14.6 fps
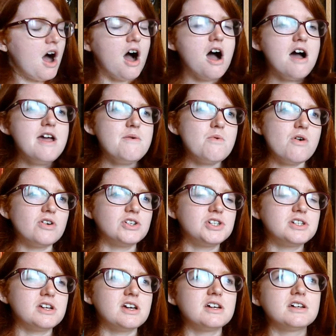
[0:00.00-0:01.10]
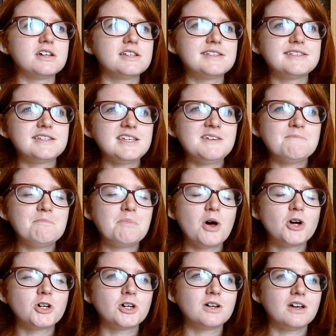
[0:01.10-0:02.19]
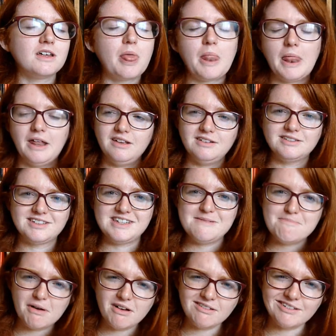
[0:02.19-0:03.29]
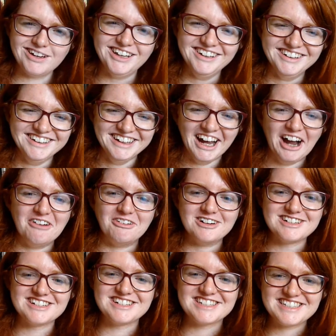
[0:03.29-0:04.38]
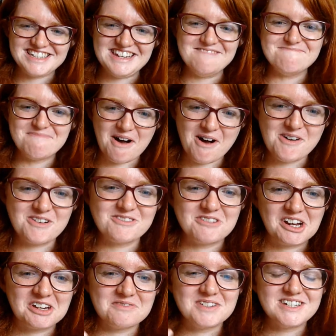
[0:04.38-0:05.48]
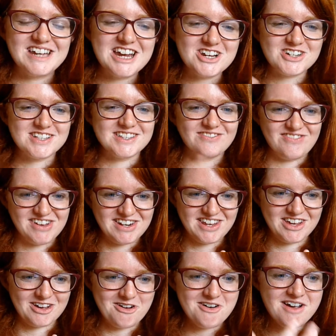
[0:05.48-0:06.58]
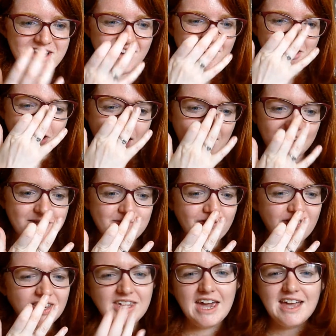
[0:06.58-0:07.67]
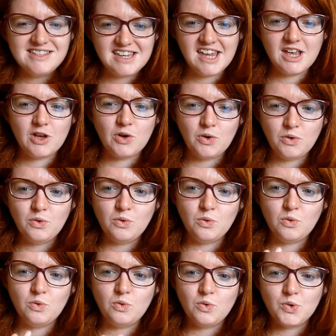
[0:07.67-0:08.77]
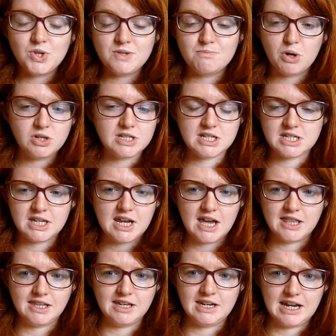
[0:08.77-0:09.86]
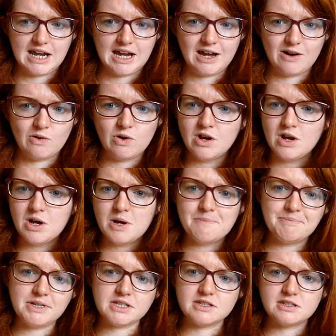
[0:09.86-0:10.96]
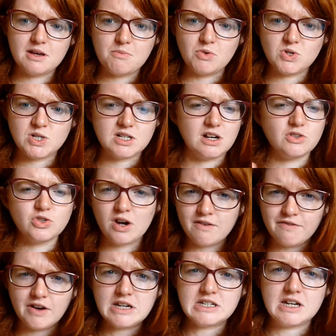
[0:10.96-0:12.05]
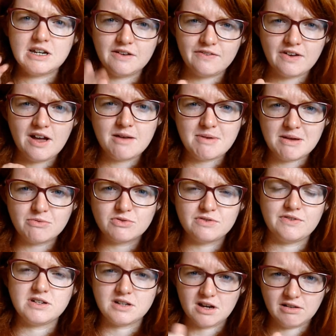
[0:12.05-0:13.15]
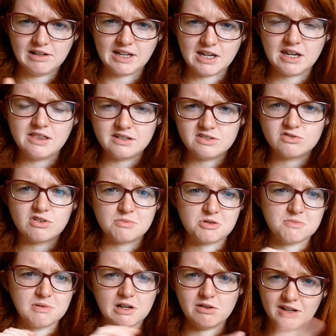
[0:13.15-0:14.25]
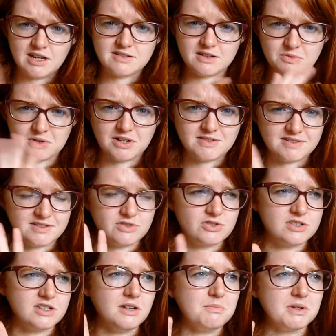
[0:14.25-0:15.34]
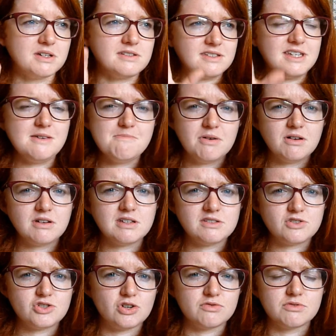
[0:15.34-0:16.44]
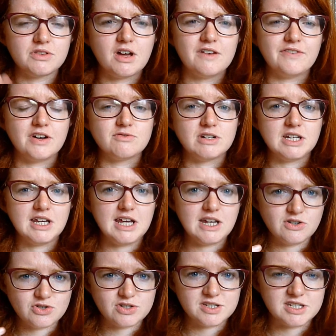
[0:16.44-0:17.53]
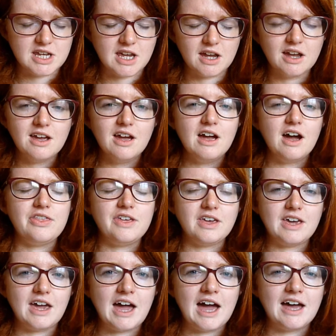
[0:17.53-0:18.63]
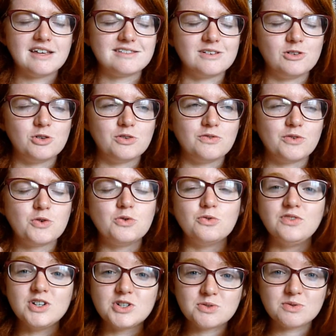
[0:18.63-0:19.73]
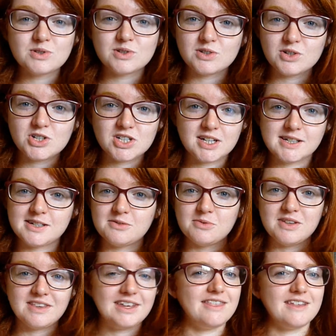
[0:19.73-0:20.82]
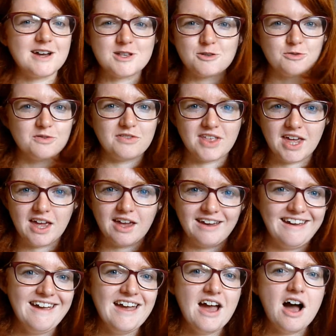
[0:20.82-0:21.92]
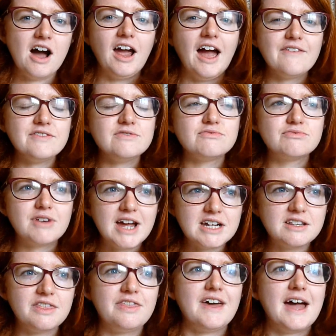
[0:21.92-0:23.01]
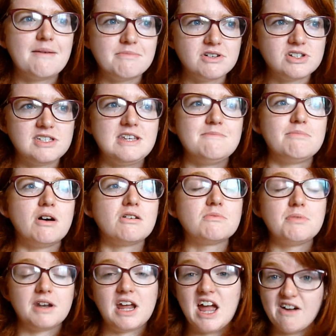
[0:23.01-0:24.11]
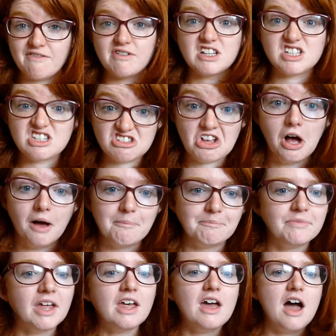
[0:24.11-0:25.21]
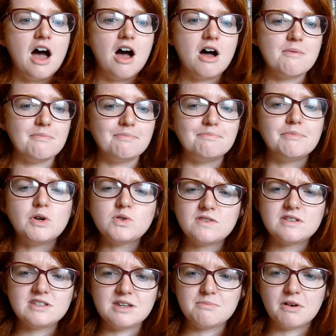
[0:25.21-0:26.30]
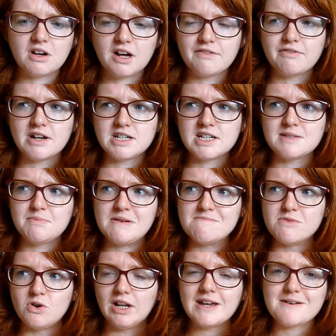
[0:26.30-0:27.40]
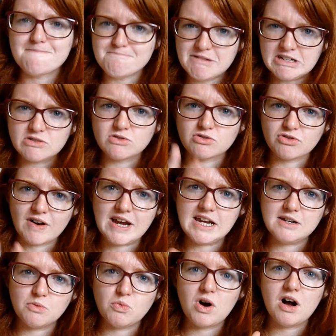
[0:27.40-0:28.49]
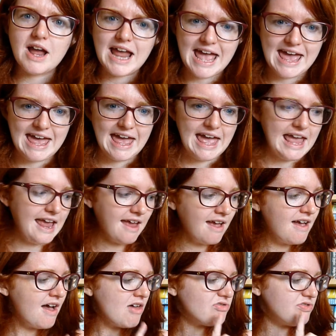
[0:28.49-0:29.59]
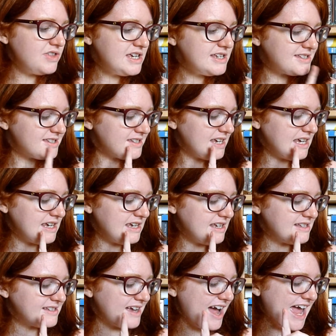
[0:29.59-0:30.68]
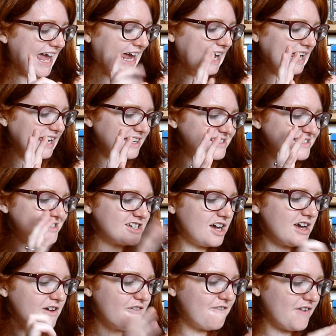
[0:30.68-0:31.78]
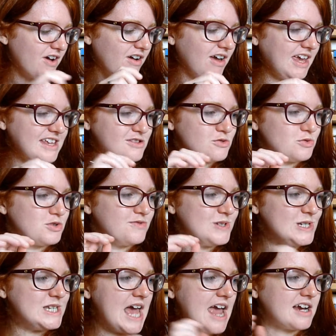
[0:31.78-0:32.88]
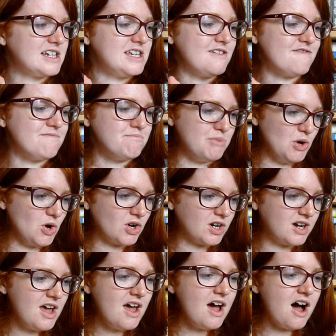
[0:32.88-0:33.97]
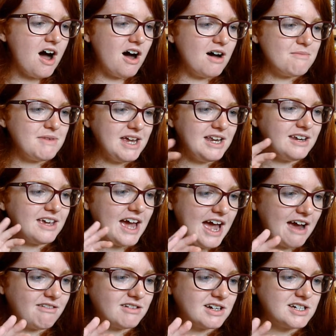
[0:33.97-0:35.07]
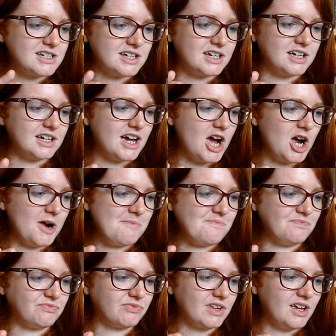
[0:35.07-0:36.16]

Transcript: I watched a steampunk, well, steampunk? I watched a steampunk recommendations video, and I'm forgetting who put it together now, but someone did. I'll try and find it, and if I am able to find it, I'll link it in the description below in case anyone else is interested, because steampunk is a genre that I find really interesting. I think it has a lot of cool visuals associated with it, that sort of thing. I haven't read that much steampunk, but I have read some. Um, most of the steampunk I've read has been more like middle grade Y A. This is a sci-fi sort of detective book. Our main character, um,